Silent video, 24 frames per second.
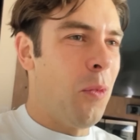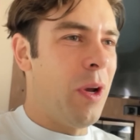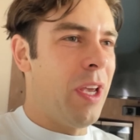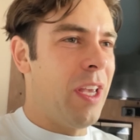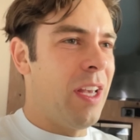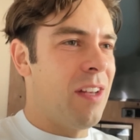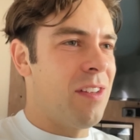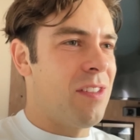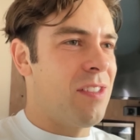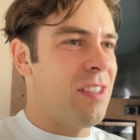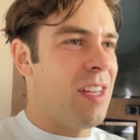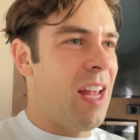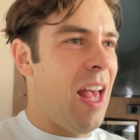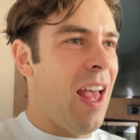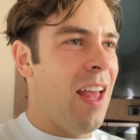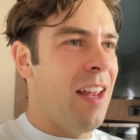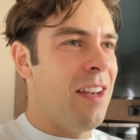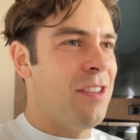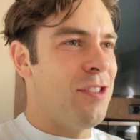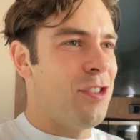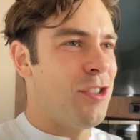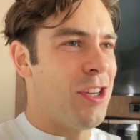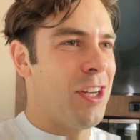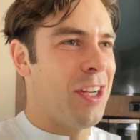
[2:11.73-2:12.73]
We
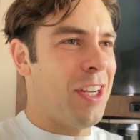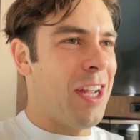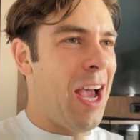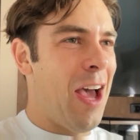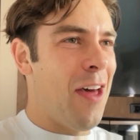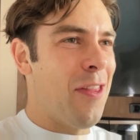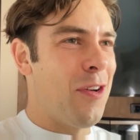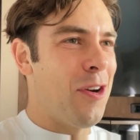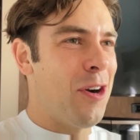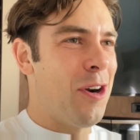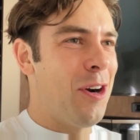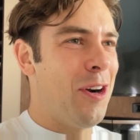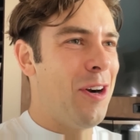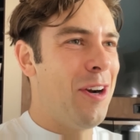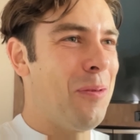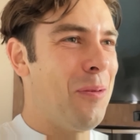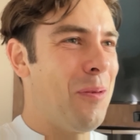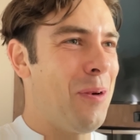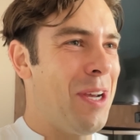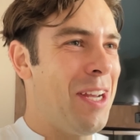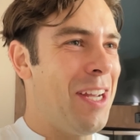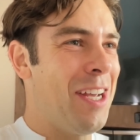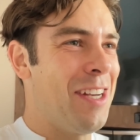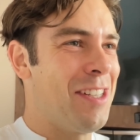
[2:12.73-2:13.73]
ascend together.
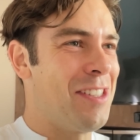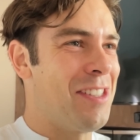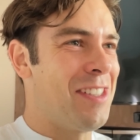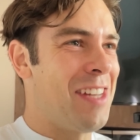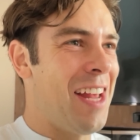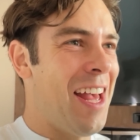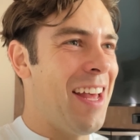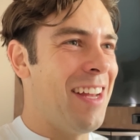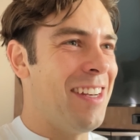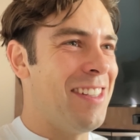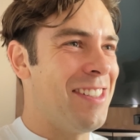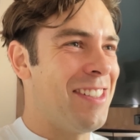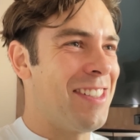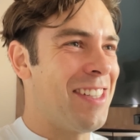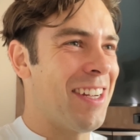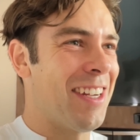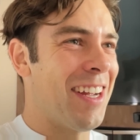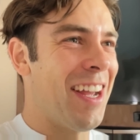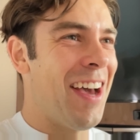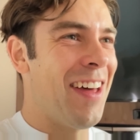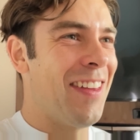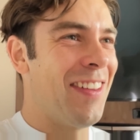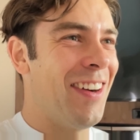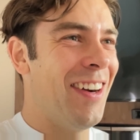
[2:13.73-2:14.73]
We ascend
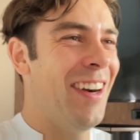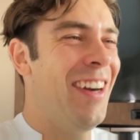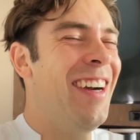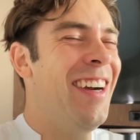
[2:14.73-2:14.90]
together.